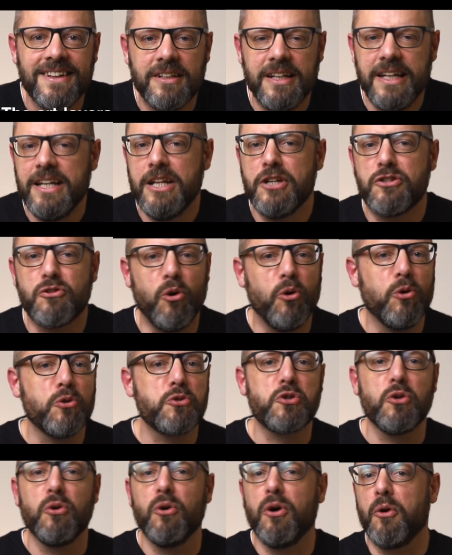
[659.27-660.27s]
It is
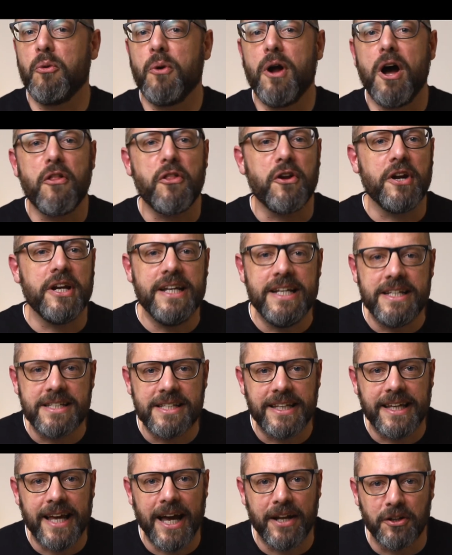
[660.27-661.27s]
also a rather
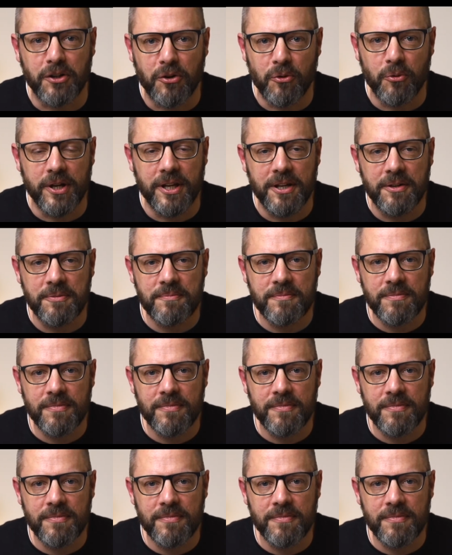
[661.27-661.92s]
easy category.